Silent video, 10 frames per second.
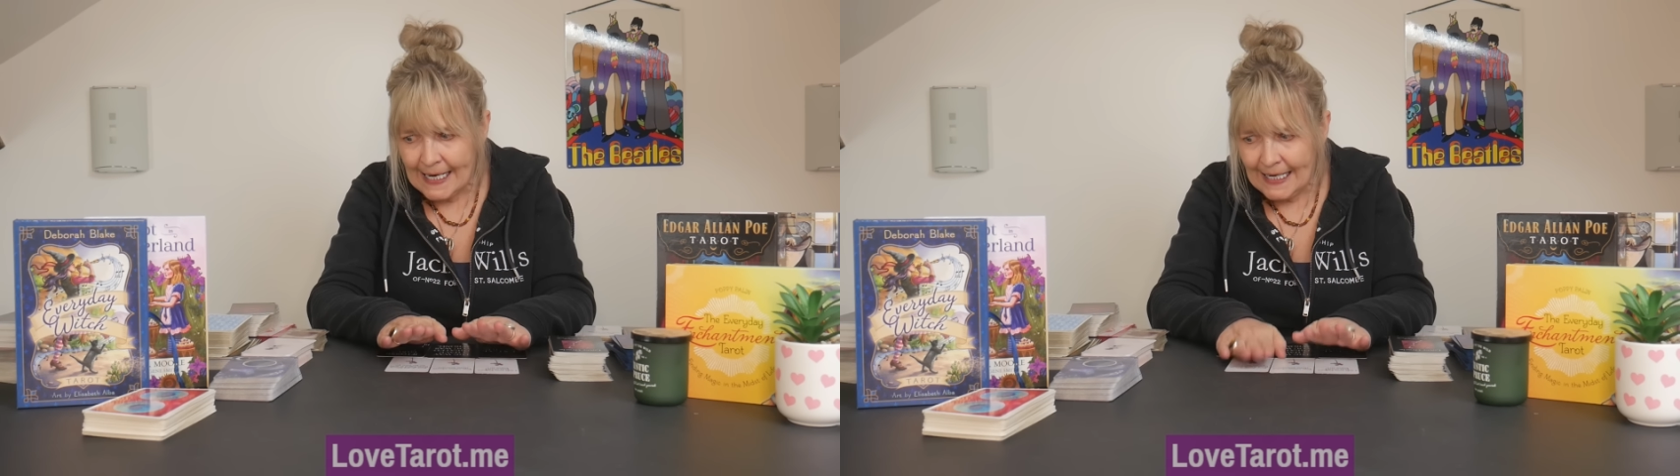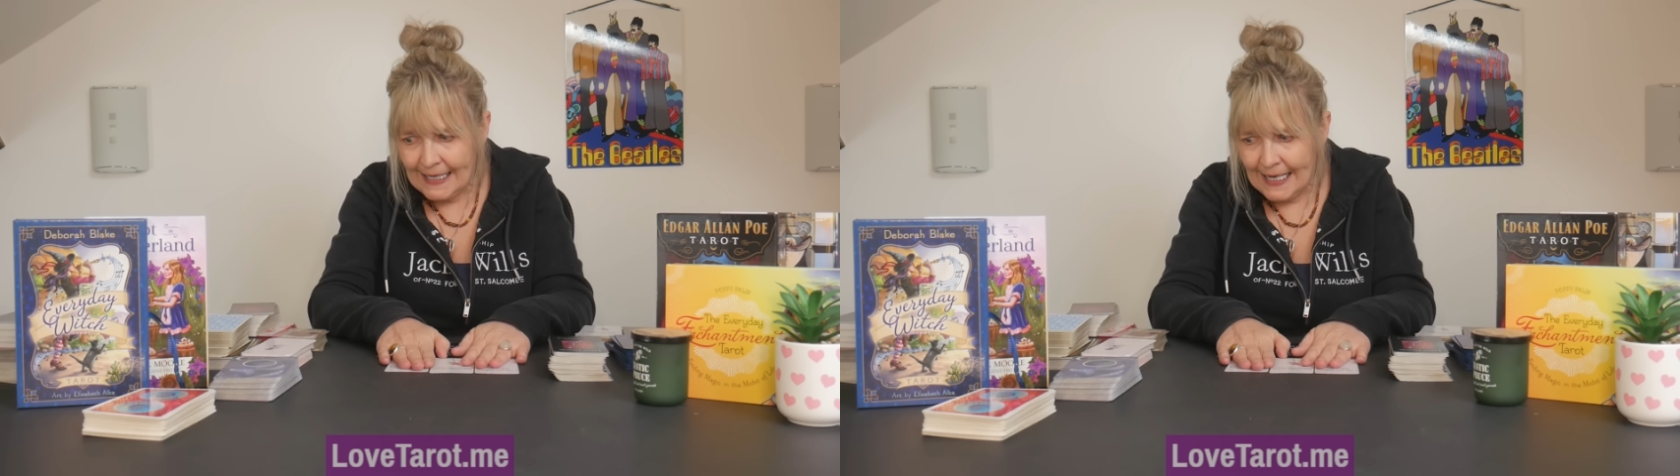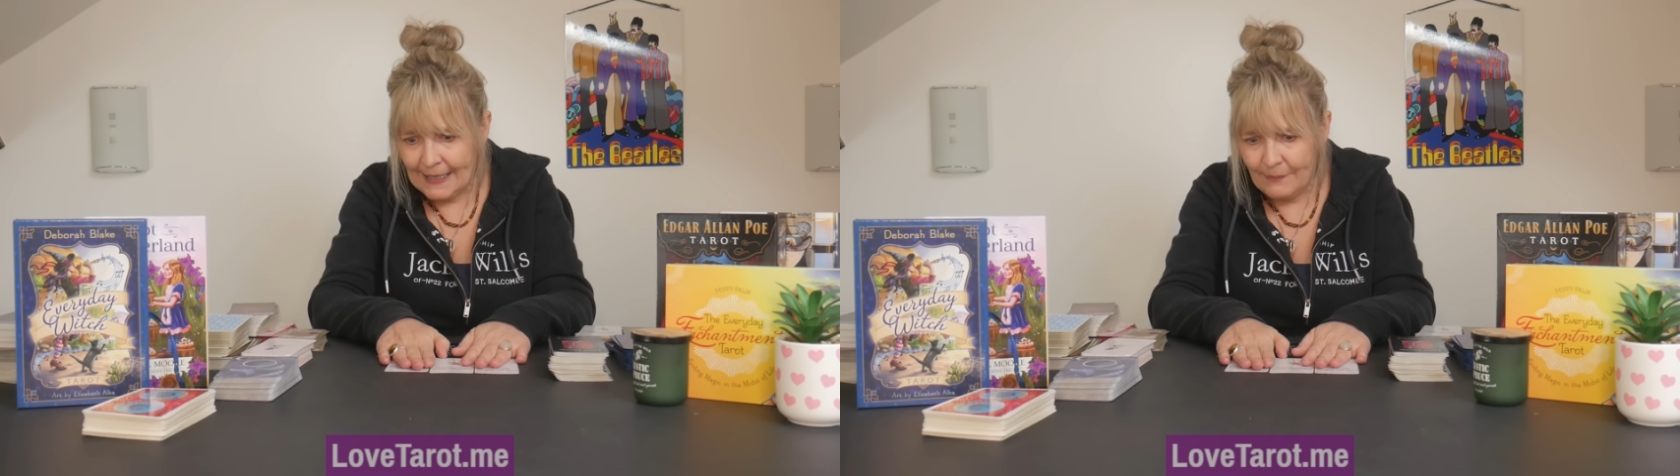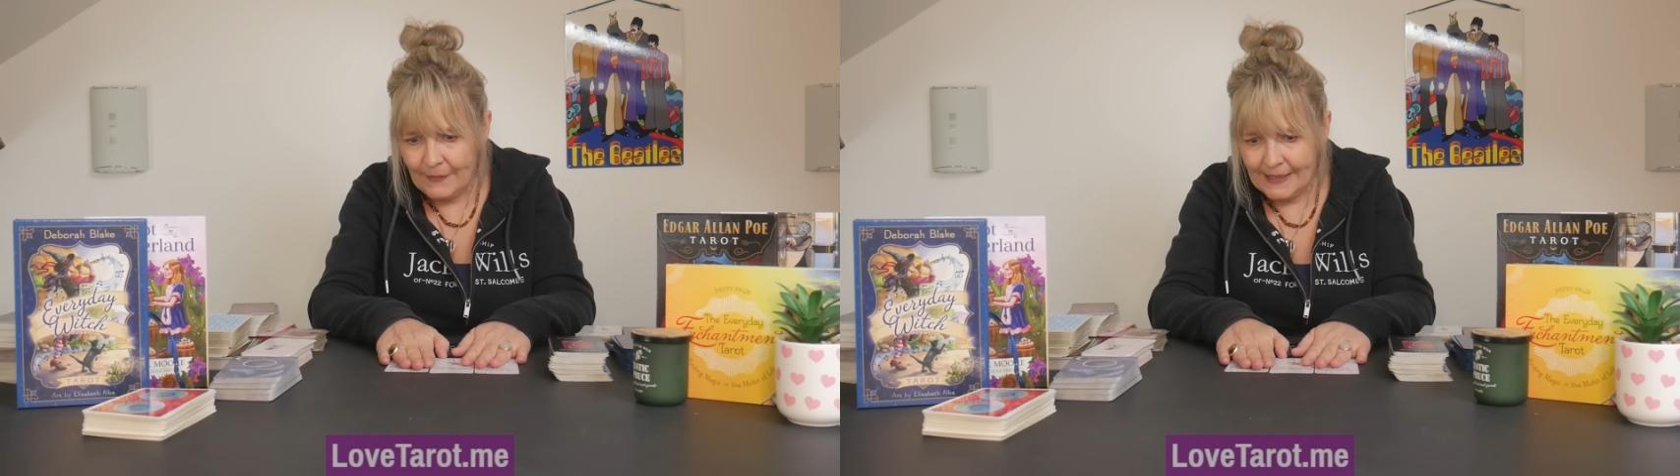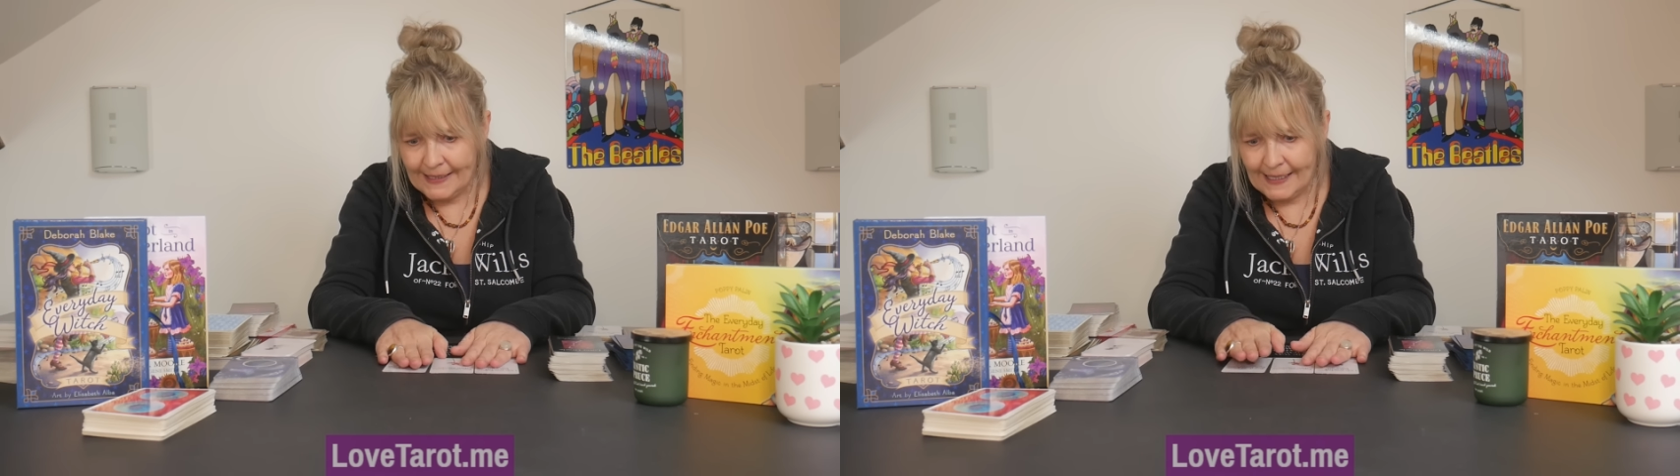Let
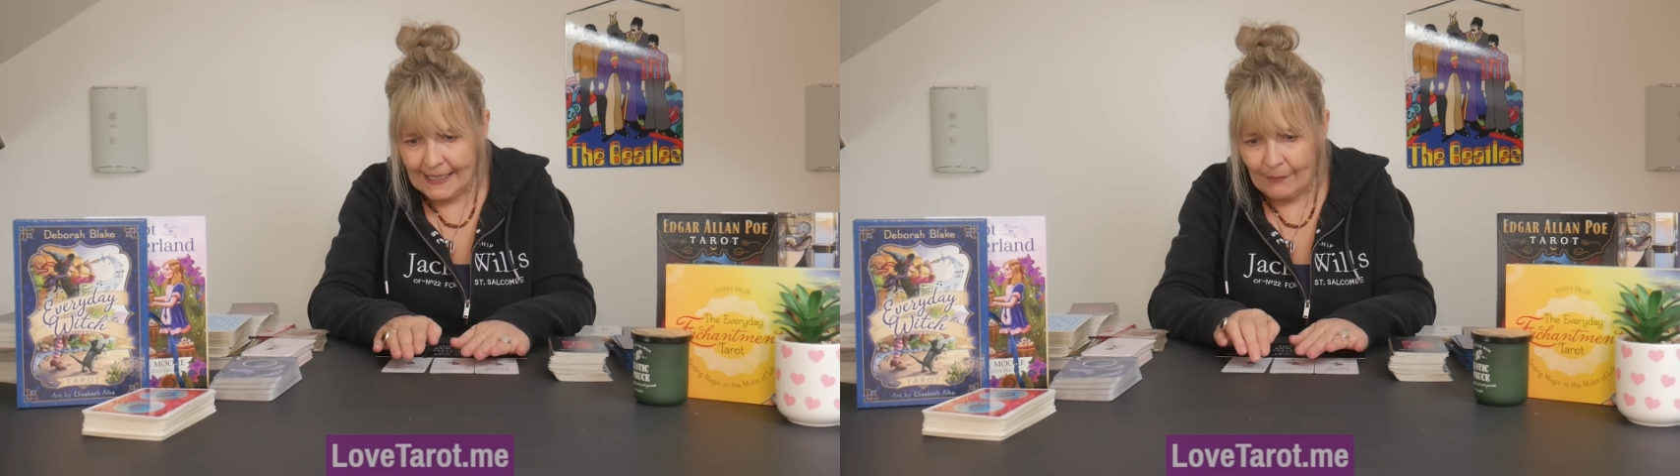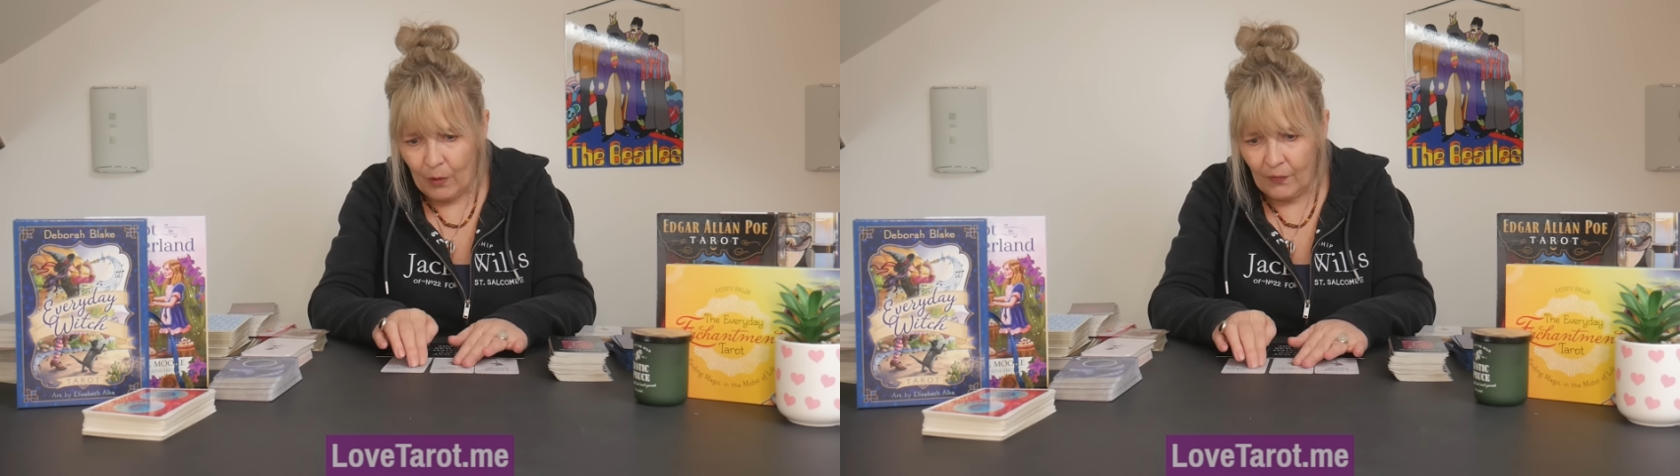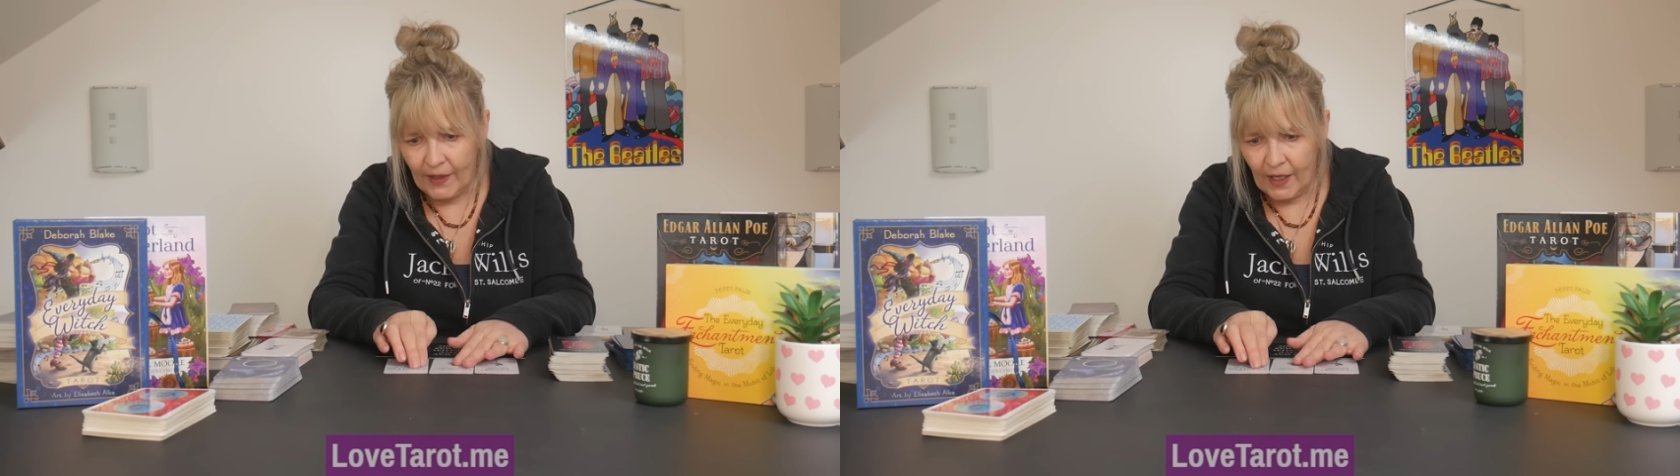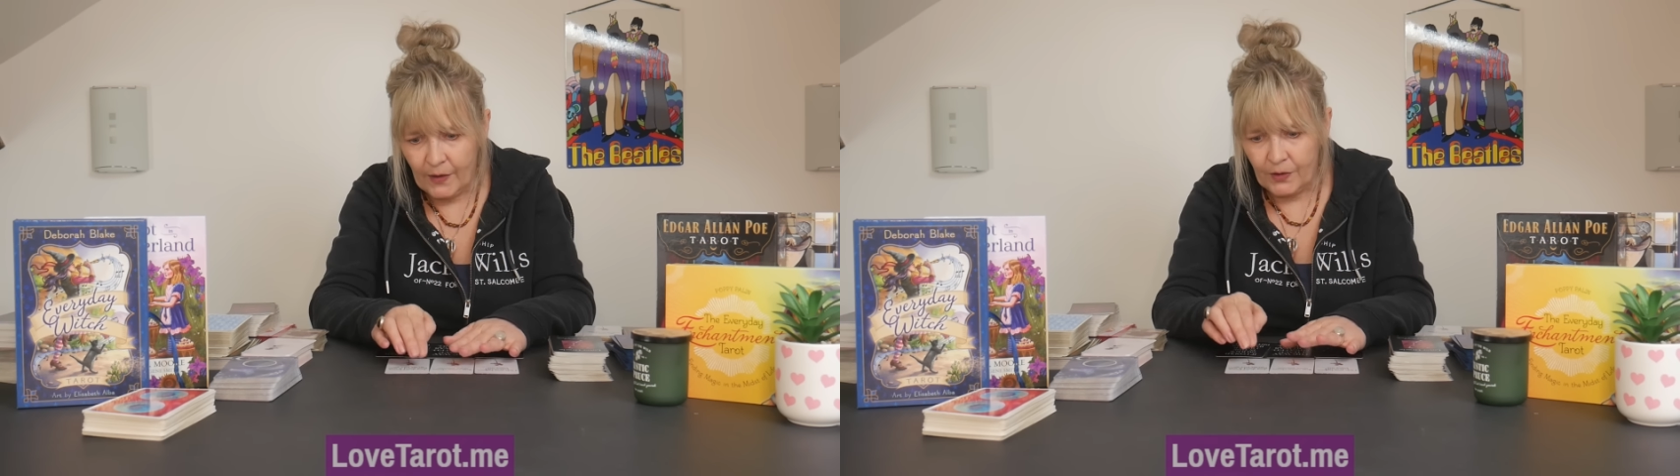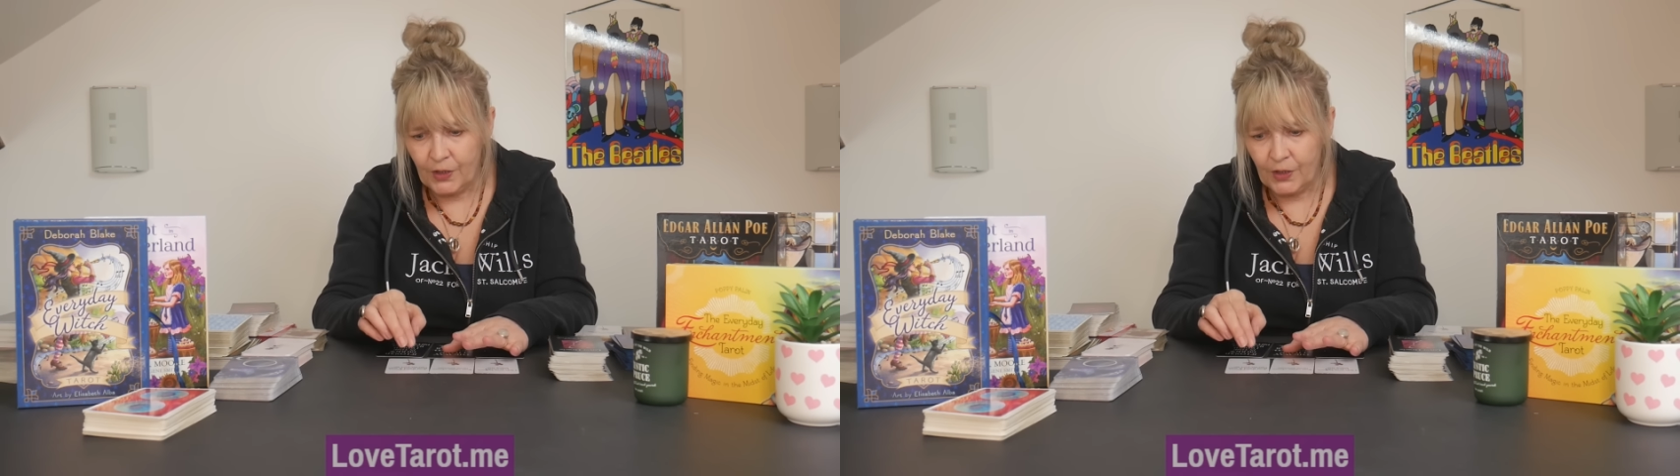me see what they're going